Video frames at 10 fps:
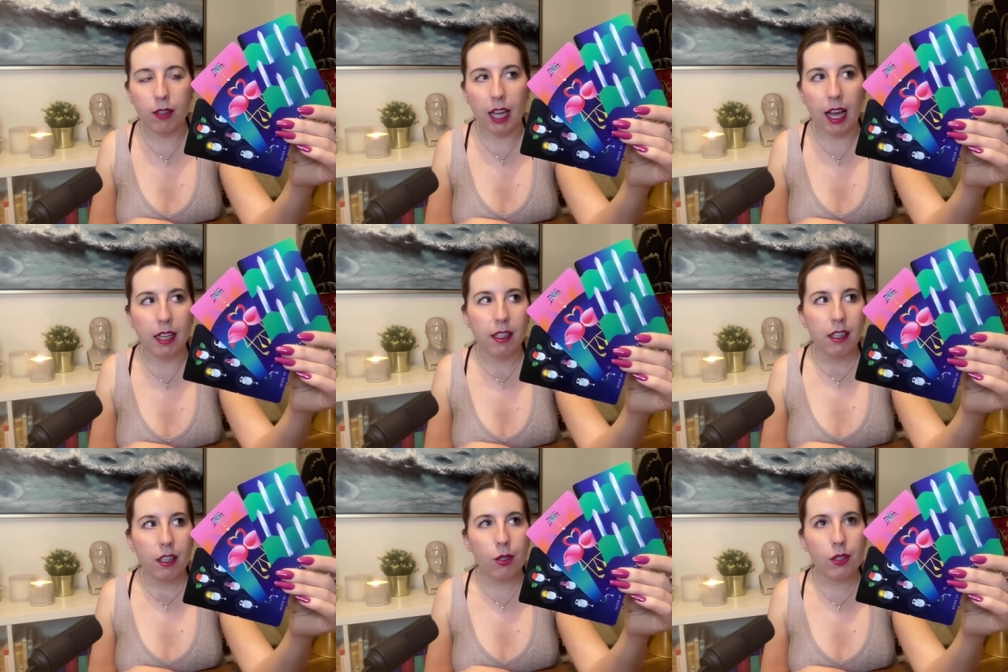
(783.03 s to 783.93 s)
that
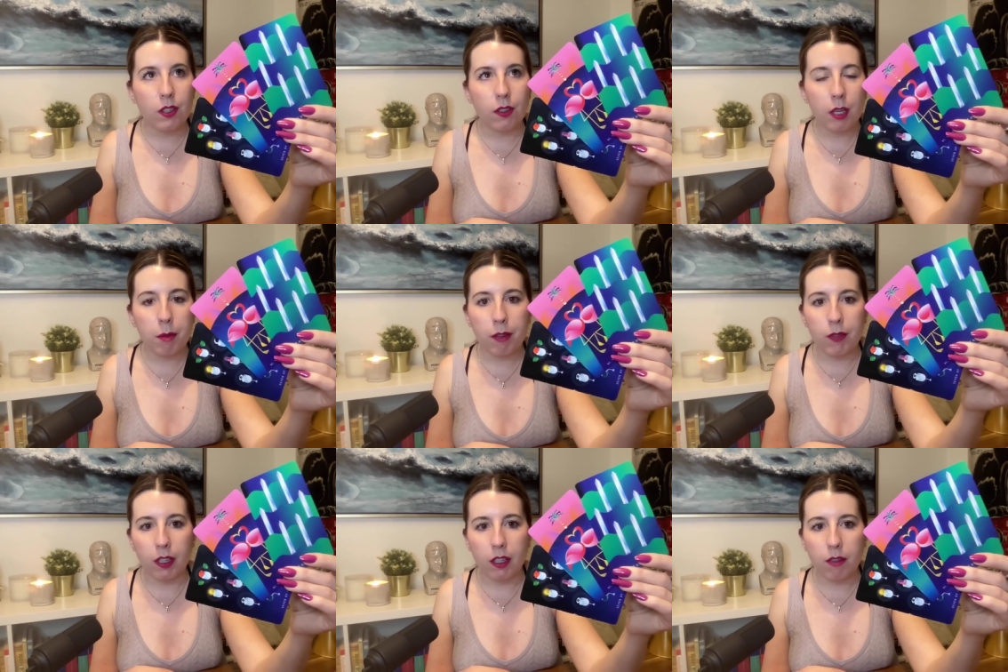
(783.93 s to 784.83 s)
you're still going to be
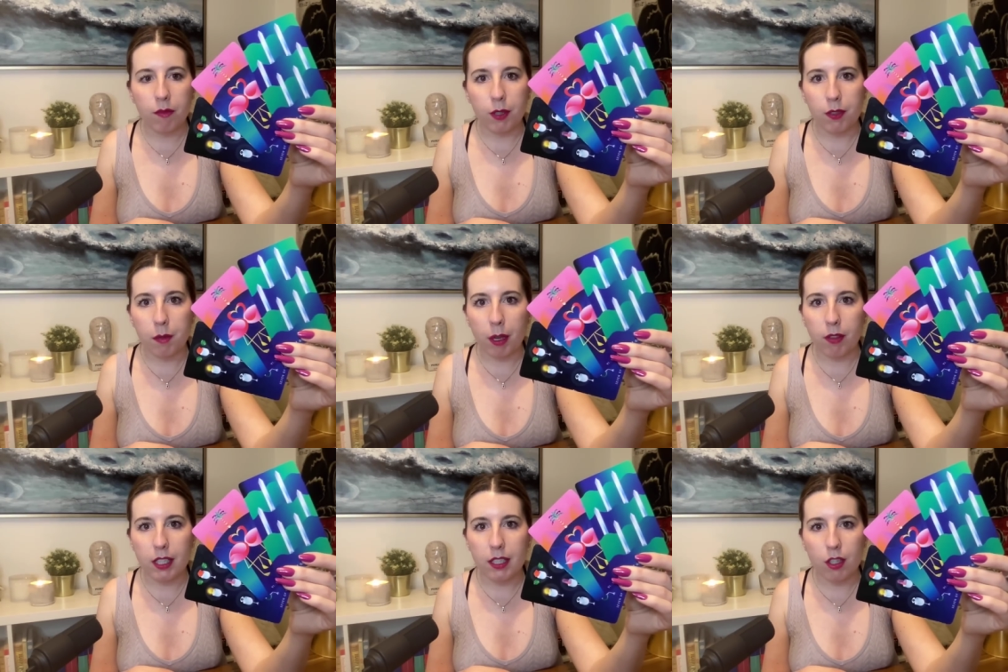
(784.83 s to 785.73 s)
feeling confused
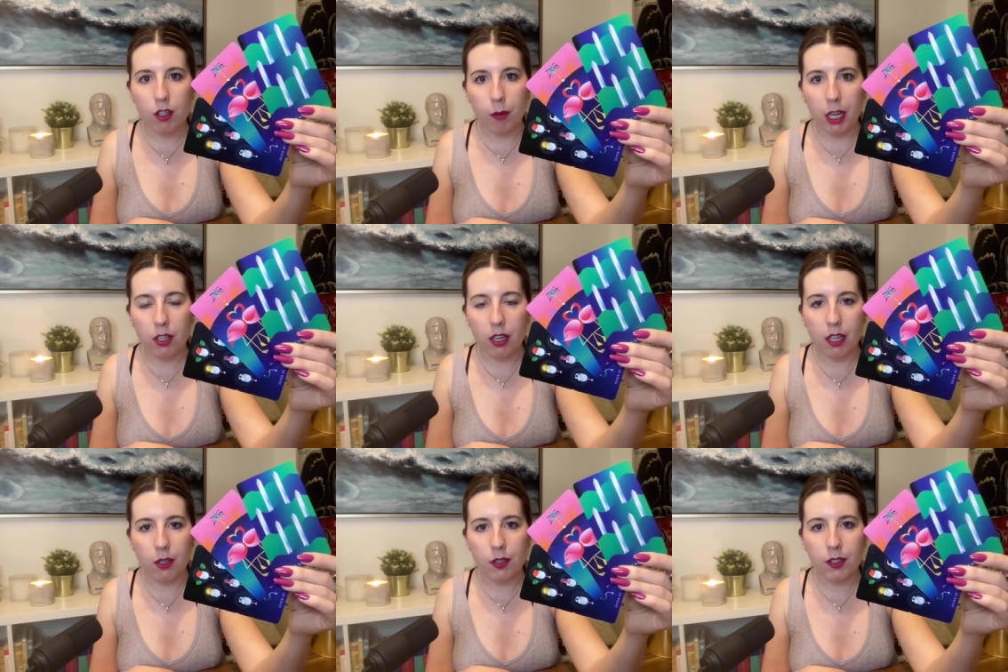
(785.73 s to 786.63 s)
about this situation
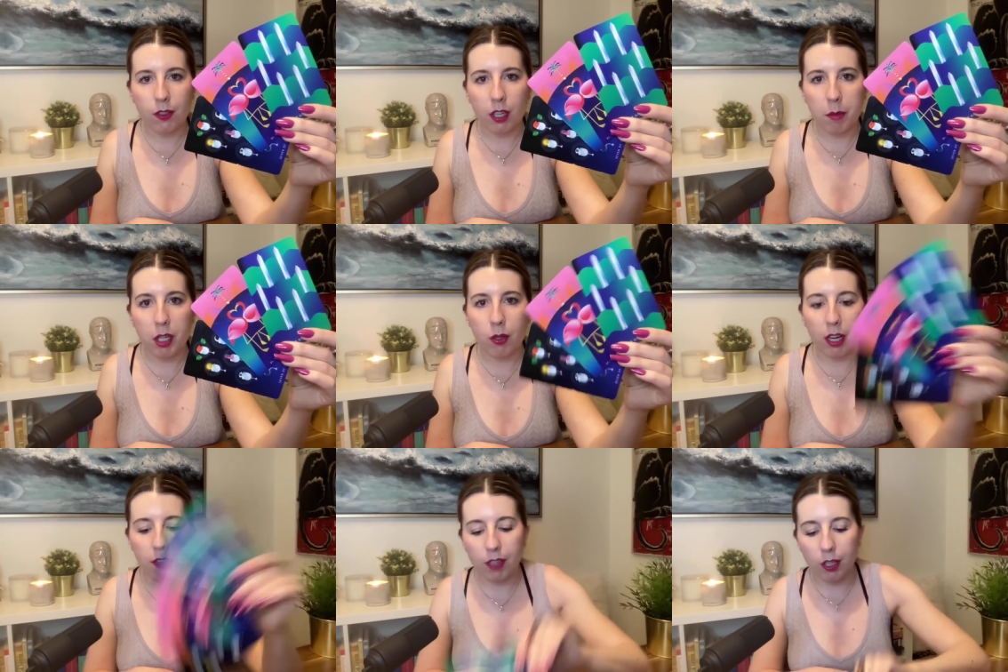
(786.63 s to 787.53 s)
and you're still going to be trying
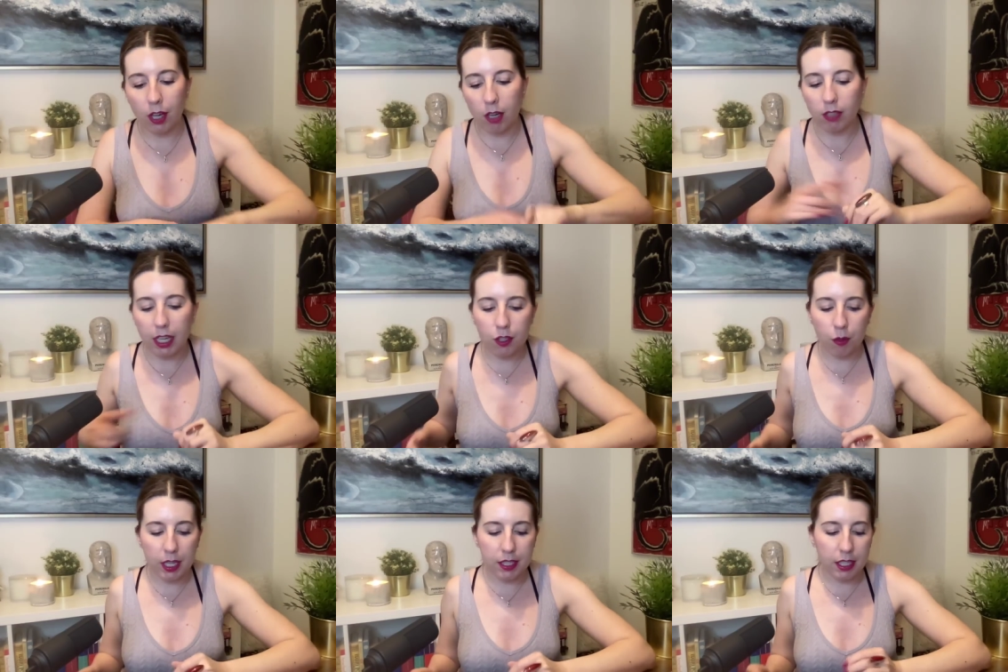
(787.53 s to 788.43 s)
to figure out, like,
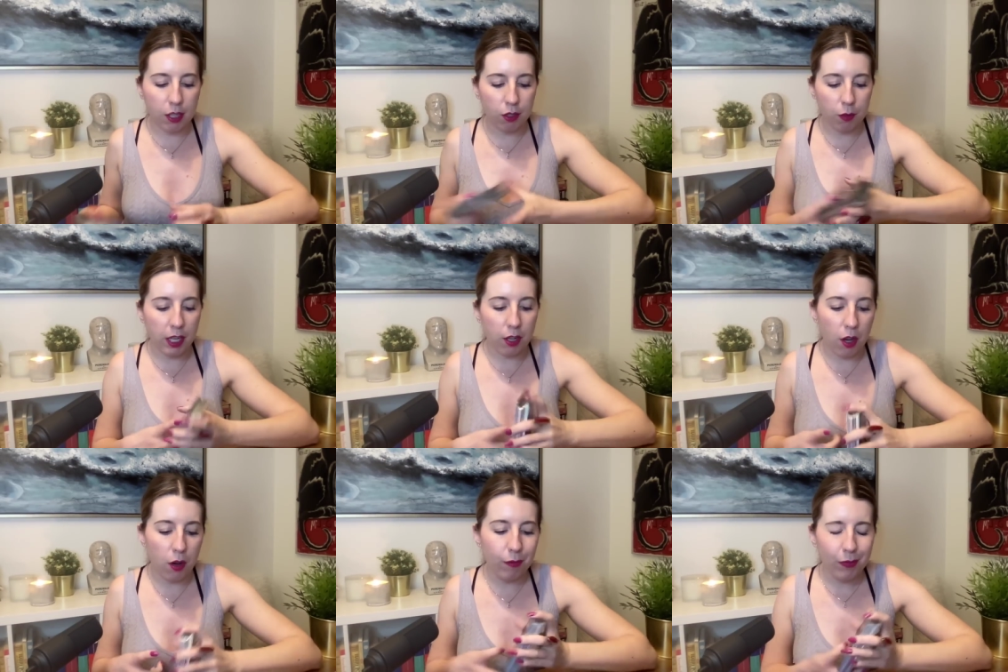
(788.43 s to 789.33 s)
do I stay or do I
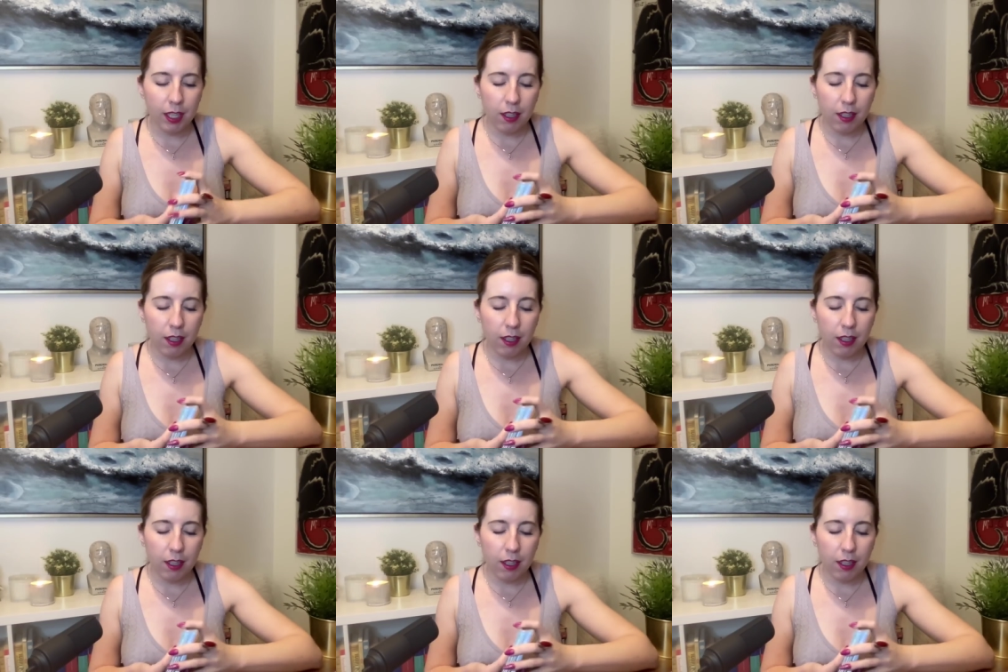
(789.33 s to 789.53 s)
go?